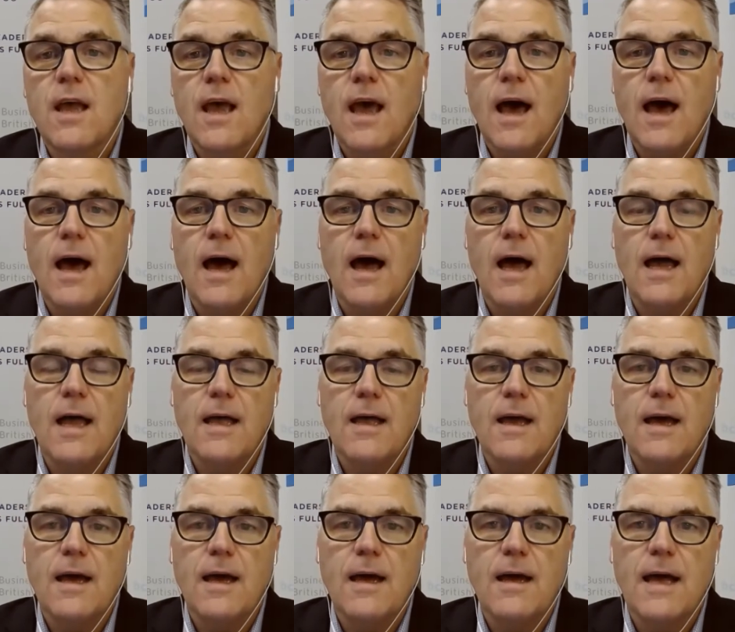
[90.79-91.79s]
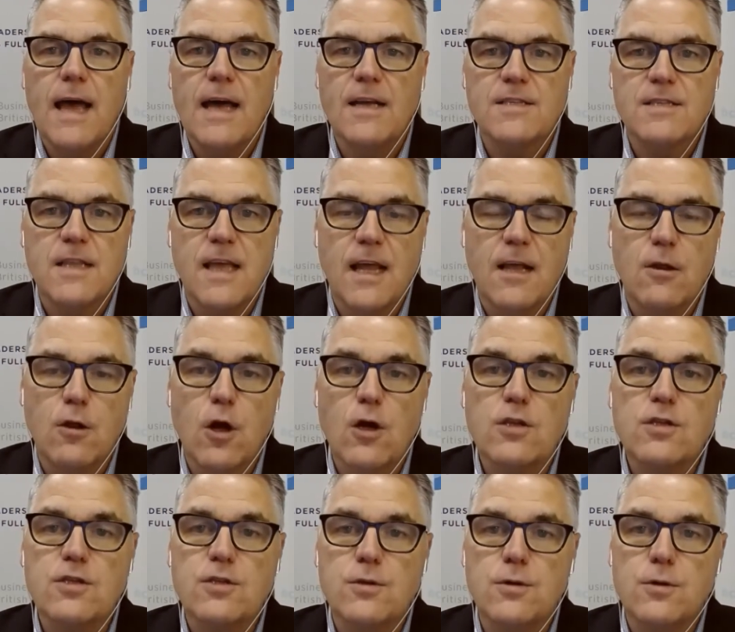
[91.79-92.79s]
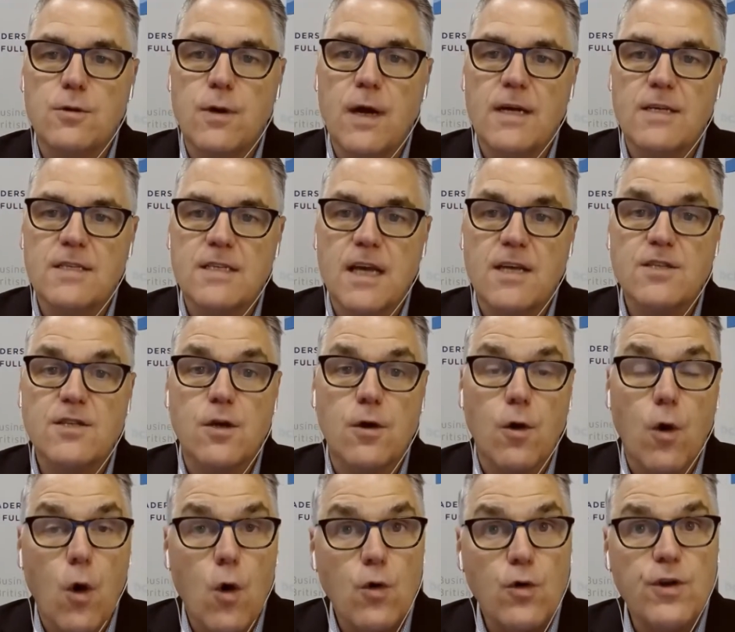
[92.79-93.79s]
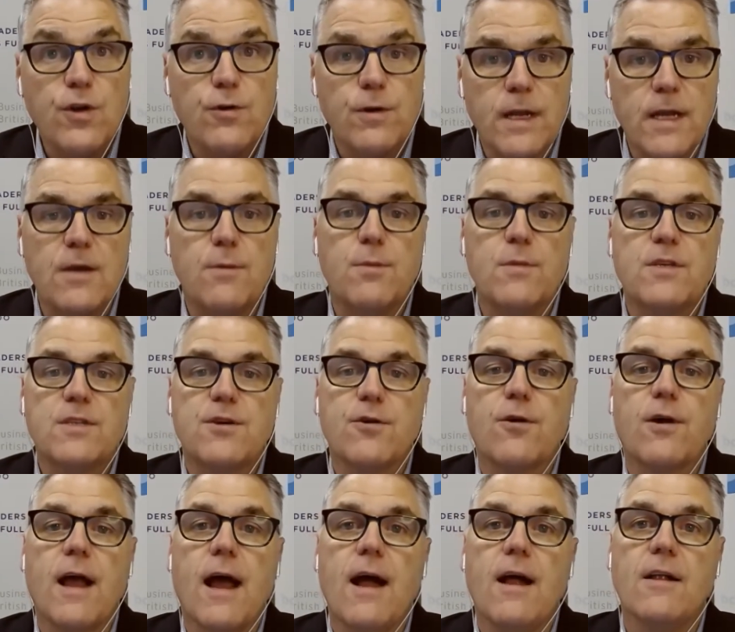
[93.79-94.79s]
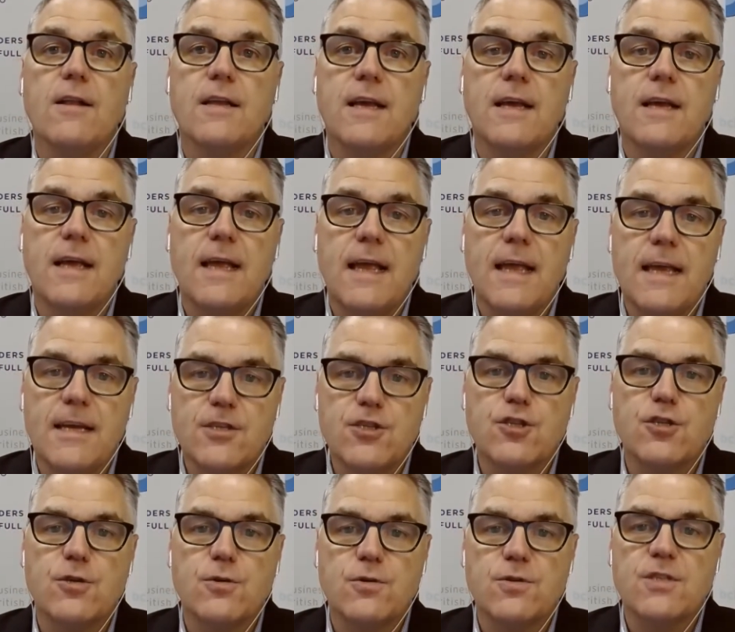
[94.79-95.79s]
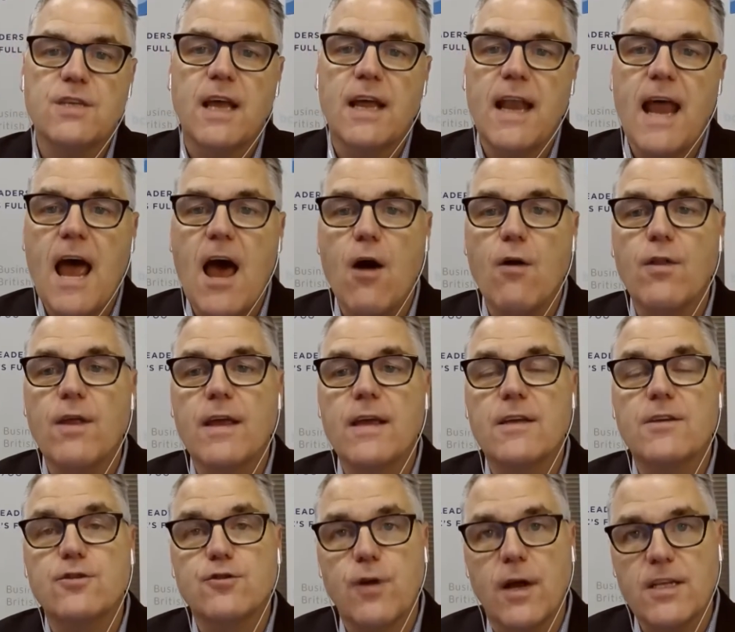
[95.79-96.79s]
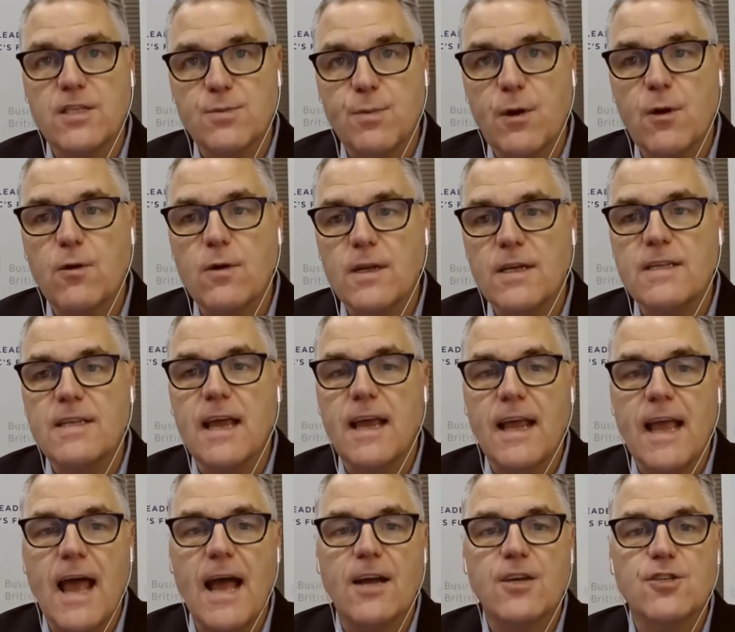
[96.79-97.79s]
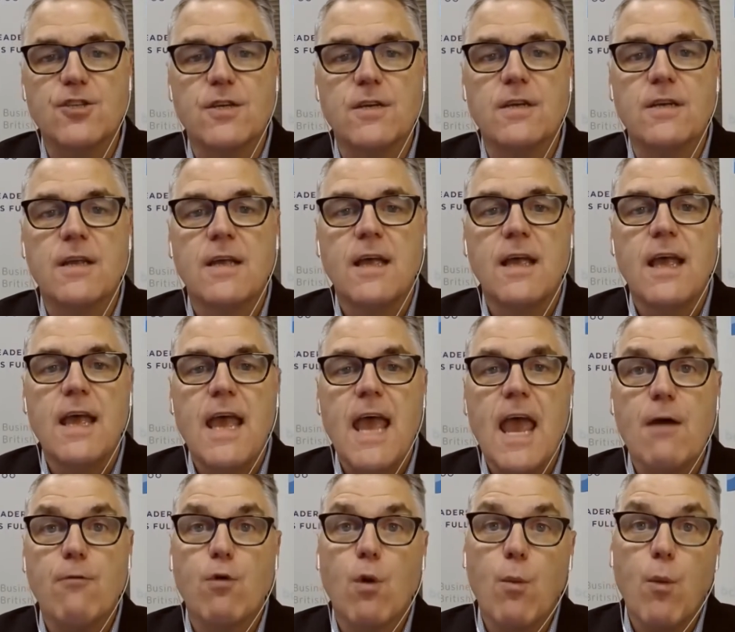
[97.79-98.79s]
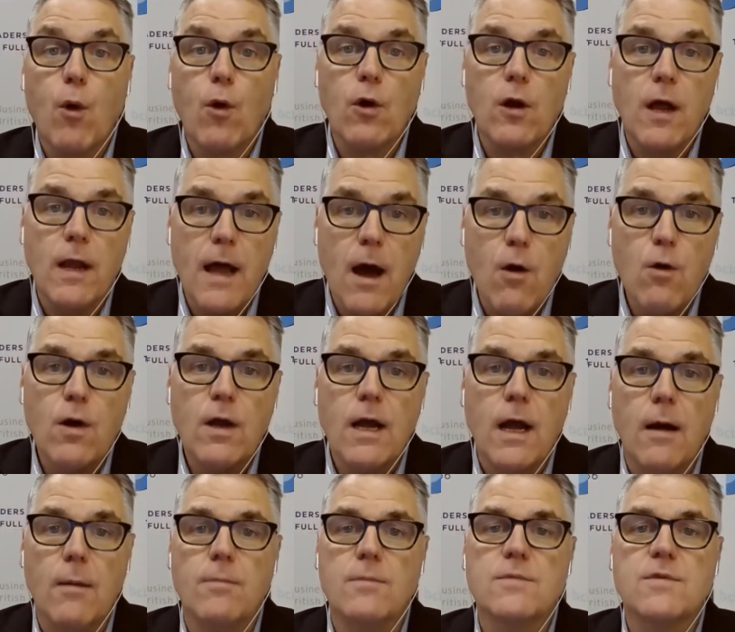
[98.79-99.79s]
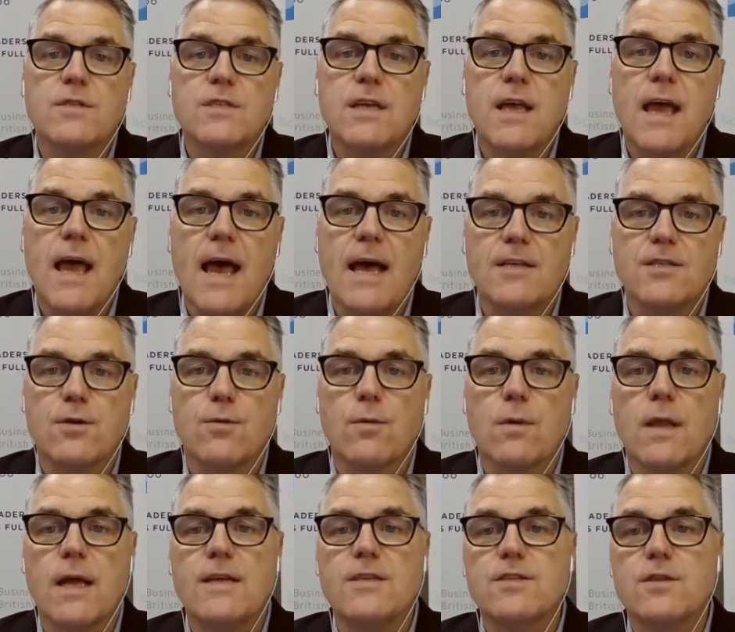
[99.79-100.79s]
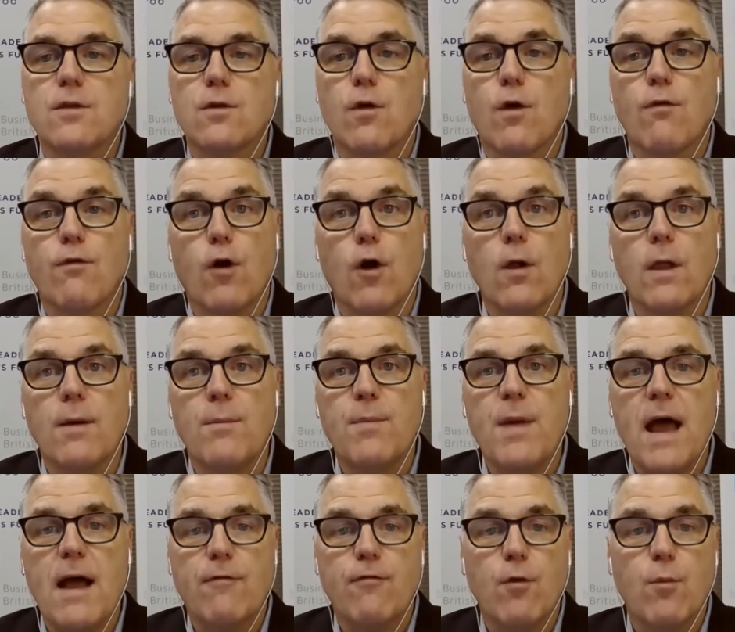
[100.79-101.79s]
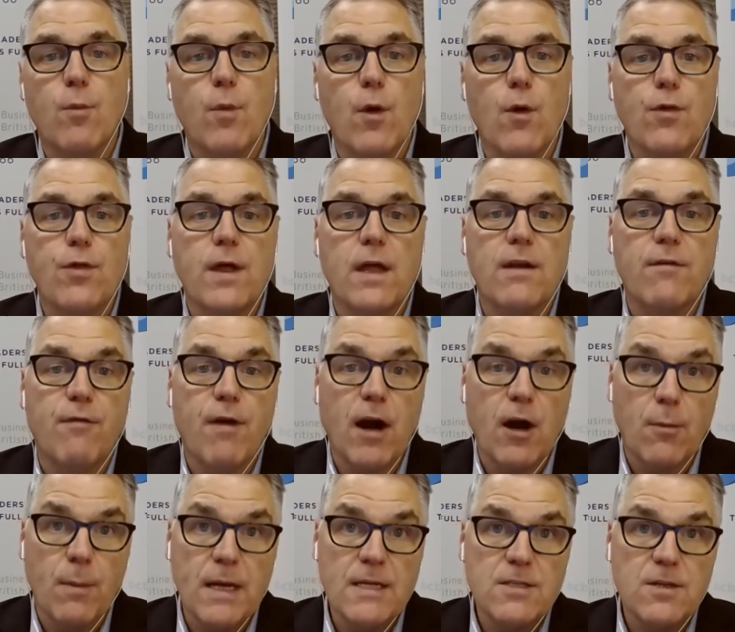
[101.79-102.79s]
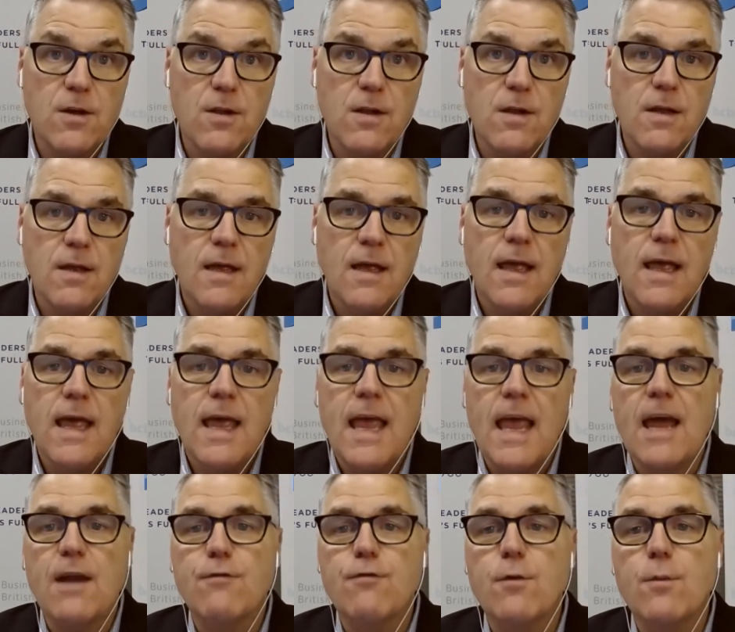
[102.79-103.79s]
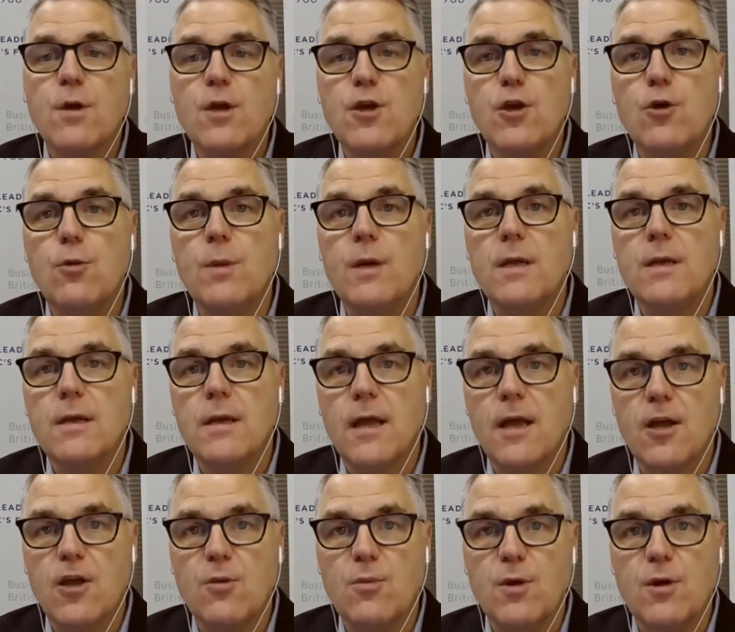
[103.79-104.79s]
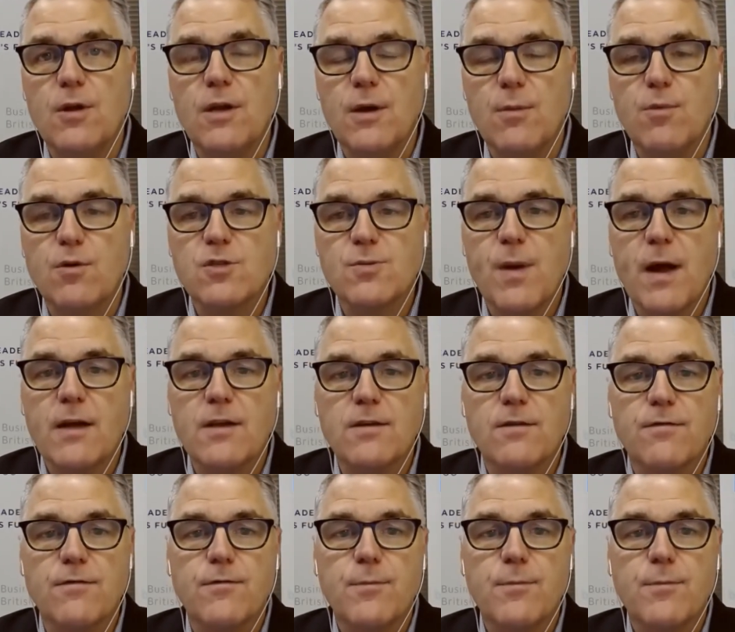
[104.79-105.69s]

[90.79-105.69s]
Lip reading: as they look to assess their own unique materiality issues and how they can transparently take action and report on outcomes as it relates to their overall impact from both an environmental and from a human and community perspective.